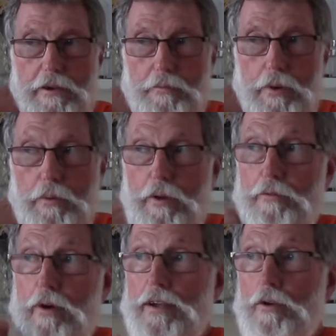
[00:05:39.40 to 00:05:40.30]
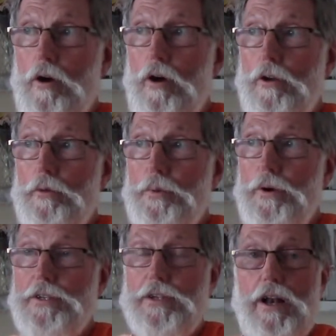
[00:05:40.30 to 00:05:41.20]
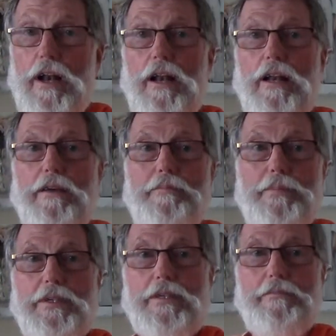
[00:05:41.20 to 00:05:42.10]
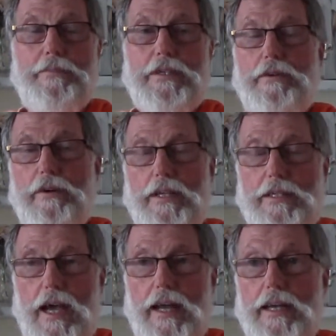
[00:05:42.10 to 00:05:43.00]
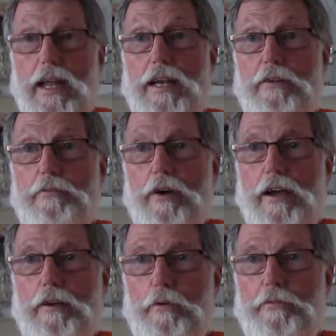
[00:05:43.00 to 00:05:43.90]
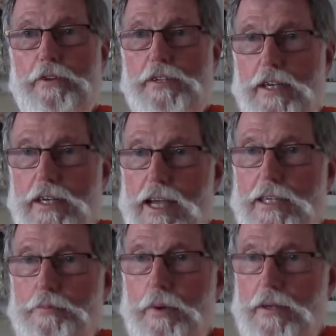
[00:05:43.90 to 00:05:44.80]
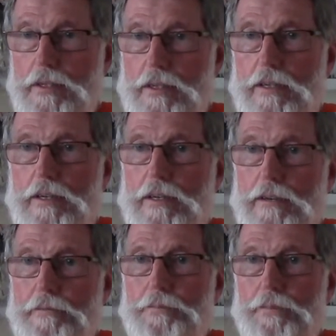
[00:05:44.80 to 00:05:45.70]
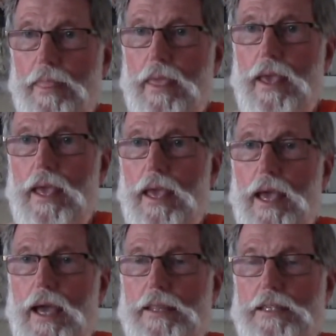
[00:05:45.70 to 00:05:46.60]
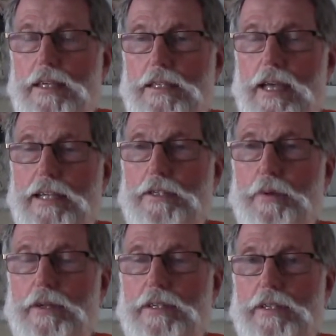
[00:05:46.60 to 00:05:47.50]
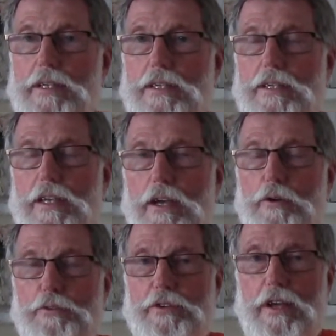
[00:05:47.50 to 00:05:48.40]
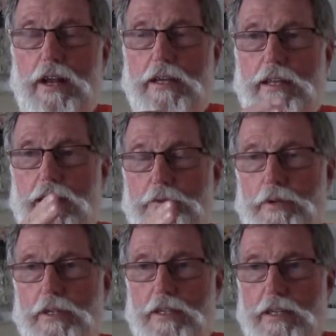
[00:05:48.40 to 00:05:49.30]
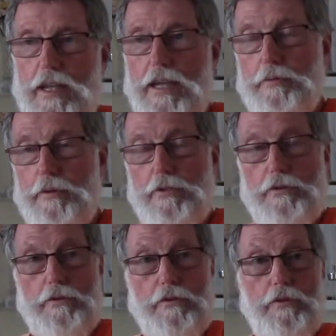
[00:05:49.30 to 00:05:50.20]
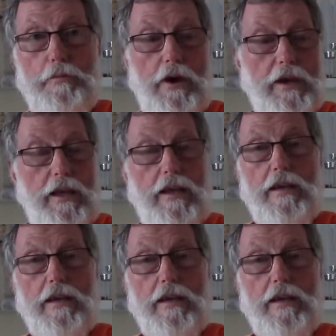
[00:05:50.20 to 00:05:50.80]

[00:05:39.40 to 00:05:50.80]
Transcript: but we will find all the personal miseries identified with this attachment. And this attachment is a psychophysical attachment. It's attachment to the body.